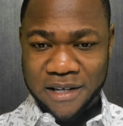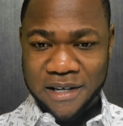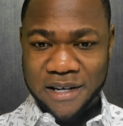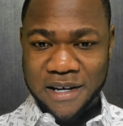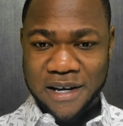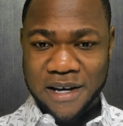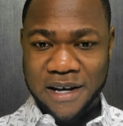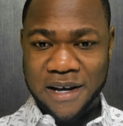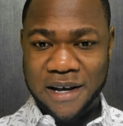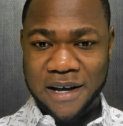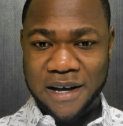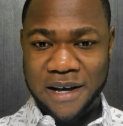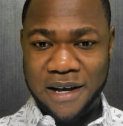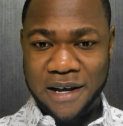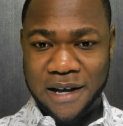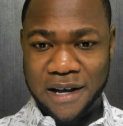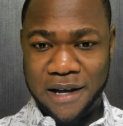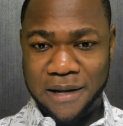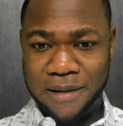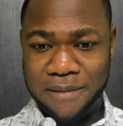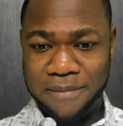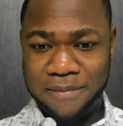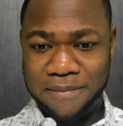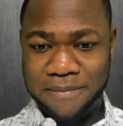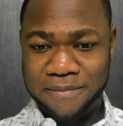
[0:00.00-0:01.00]

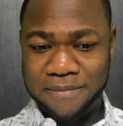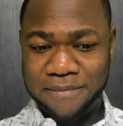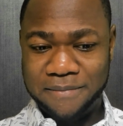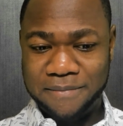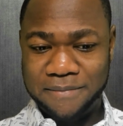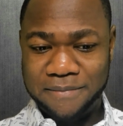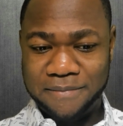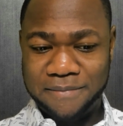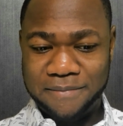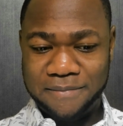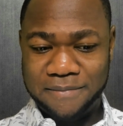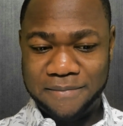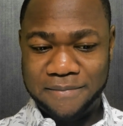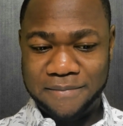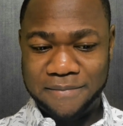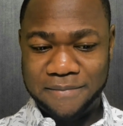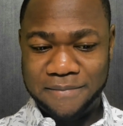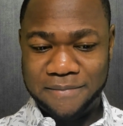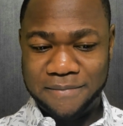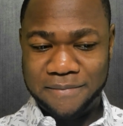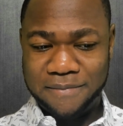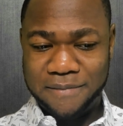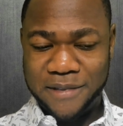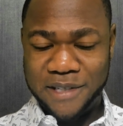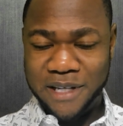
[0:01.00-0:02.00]

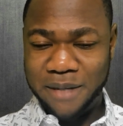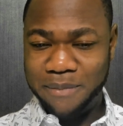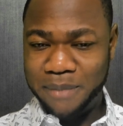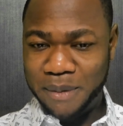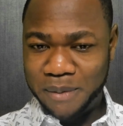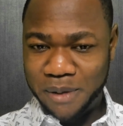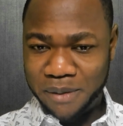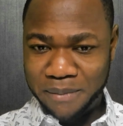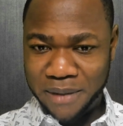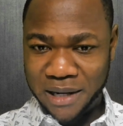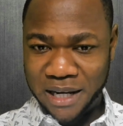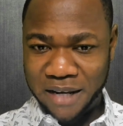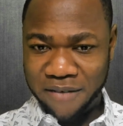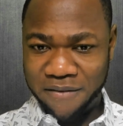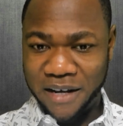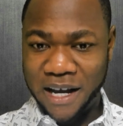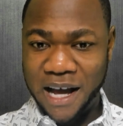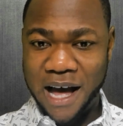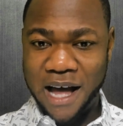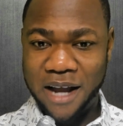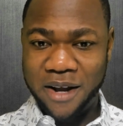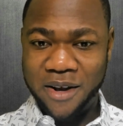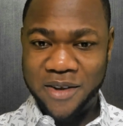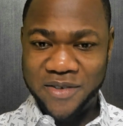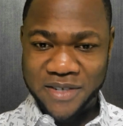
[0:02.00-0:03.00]
some people believe
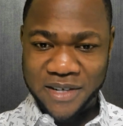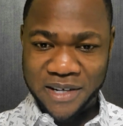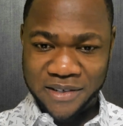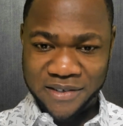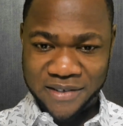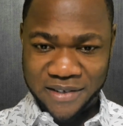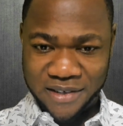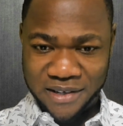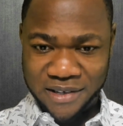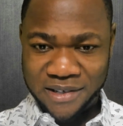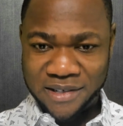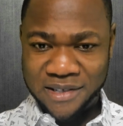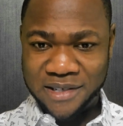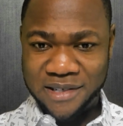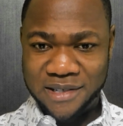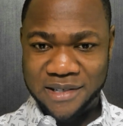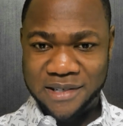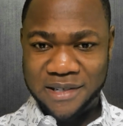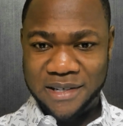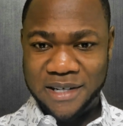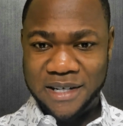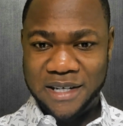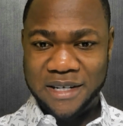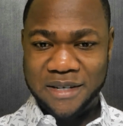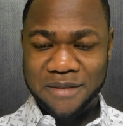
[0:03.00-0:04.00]
God doesn't exist
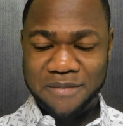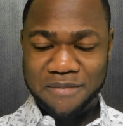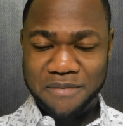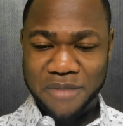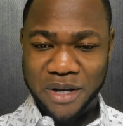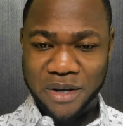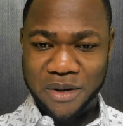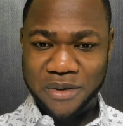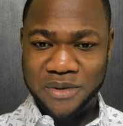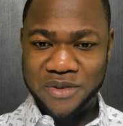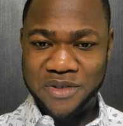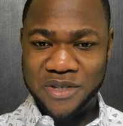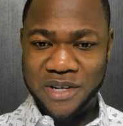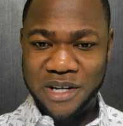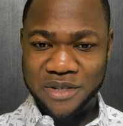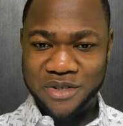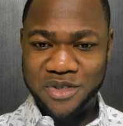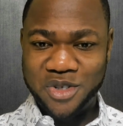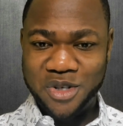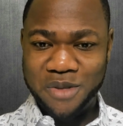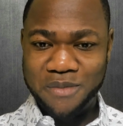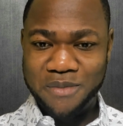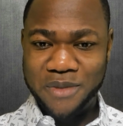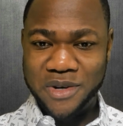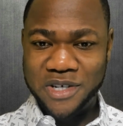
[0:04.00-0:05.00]
because
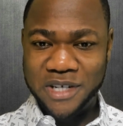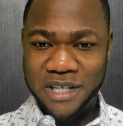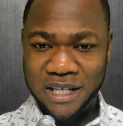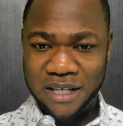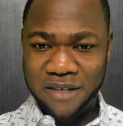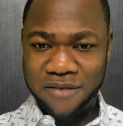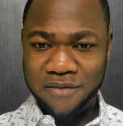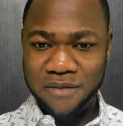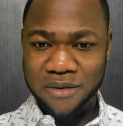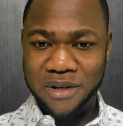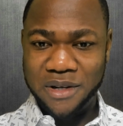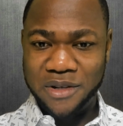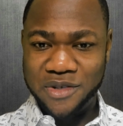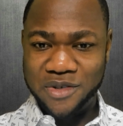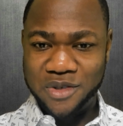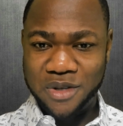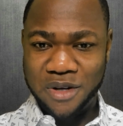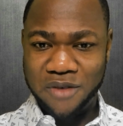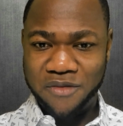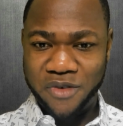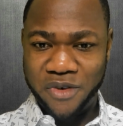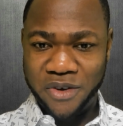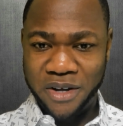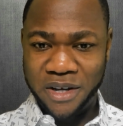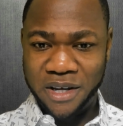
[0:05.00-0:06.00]
there's too much evil and
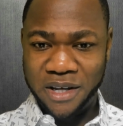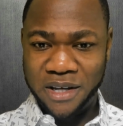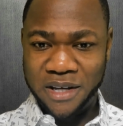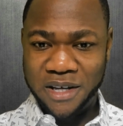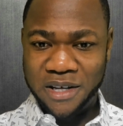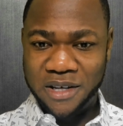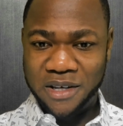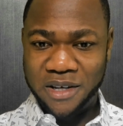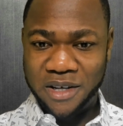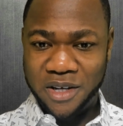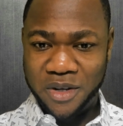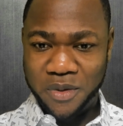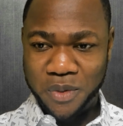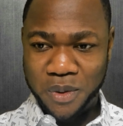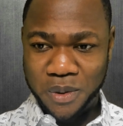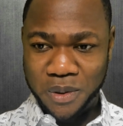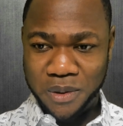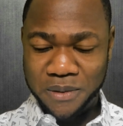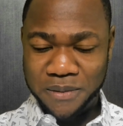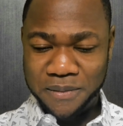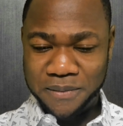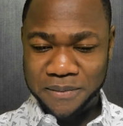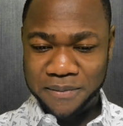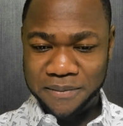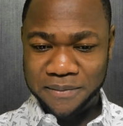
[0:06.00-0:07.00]
suffering in the
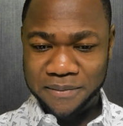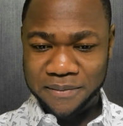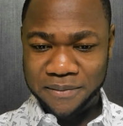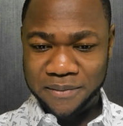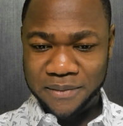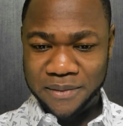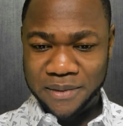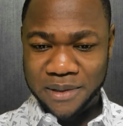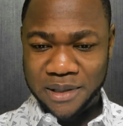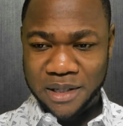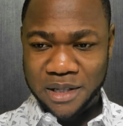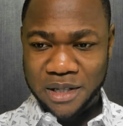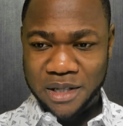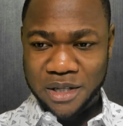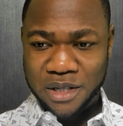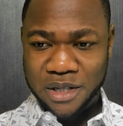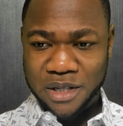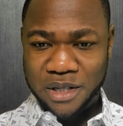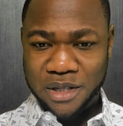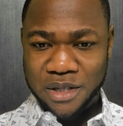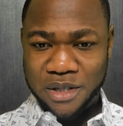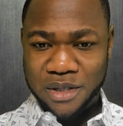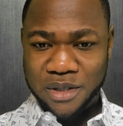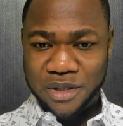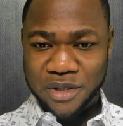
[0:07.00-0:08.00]
world.
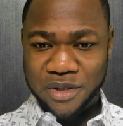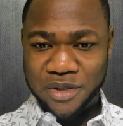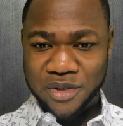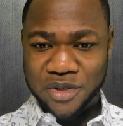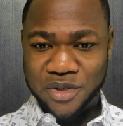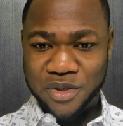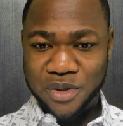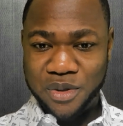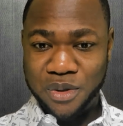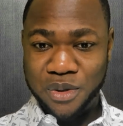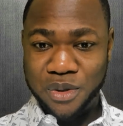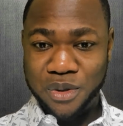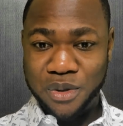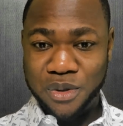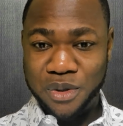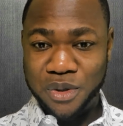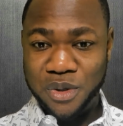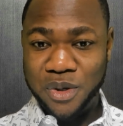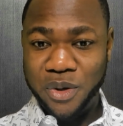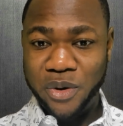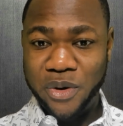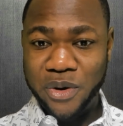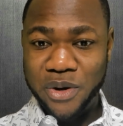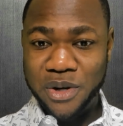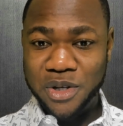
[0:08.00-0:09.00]
So
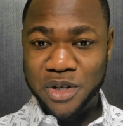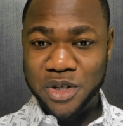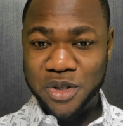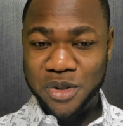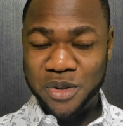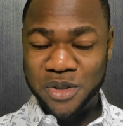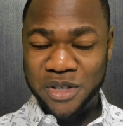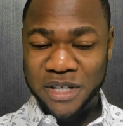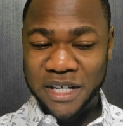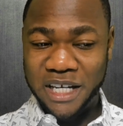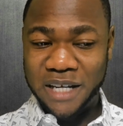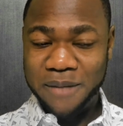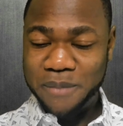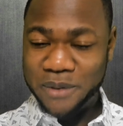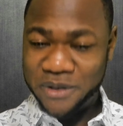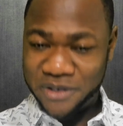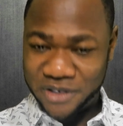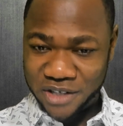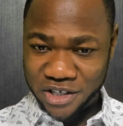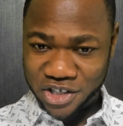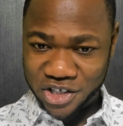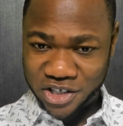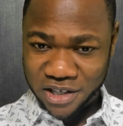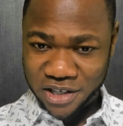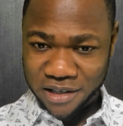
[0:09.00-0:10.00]
you're going to take a
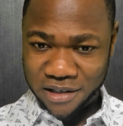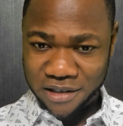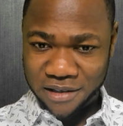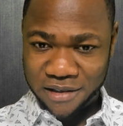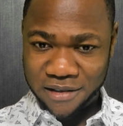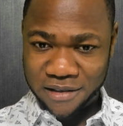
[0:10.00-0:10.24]
position.